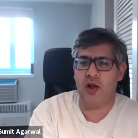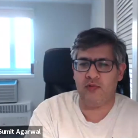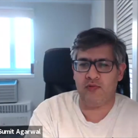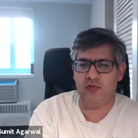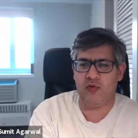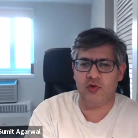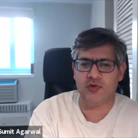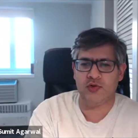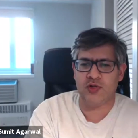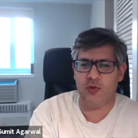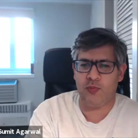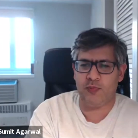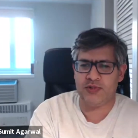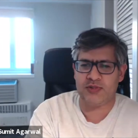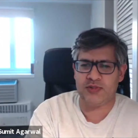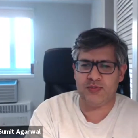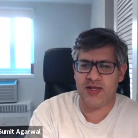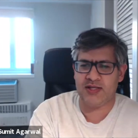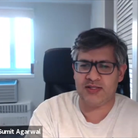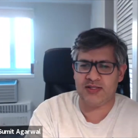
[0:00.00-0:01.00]
those open
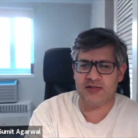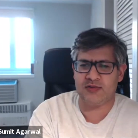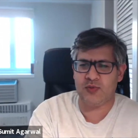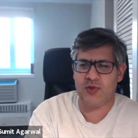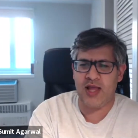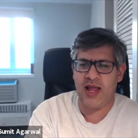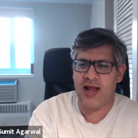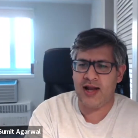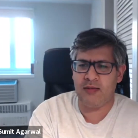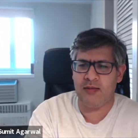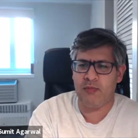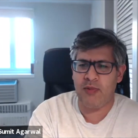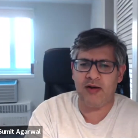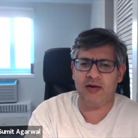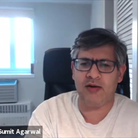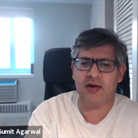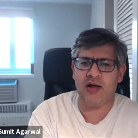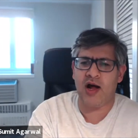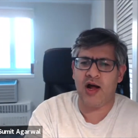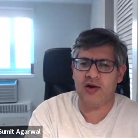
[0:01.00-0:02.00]
spaces we had
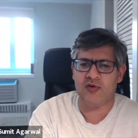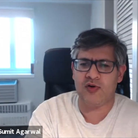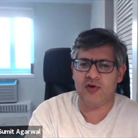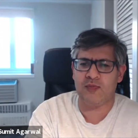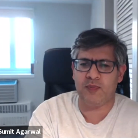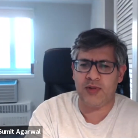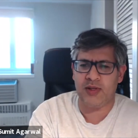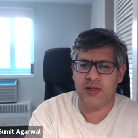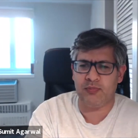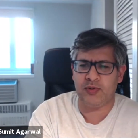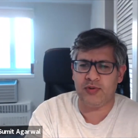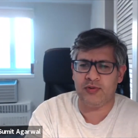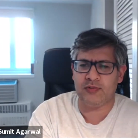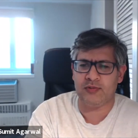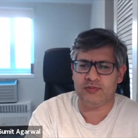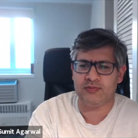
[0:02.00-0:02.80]
about 100 people.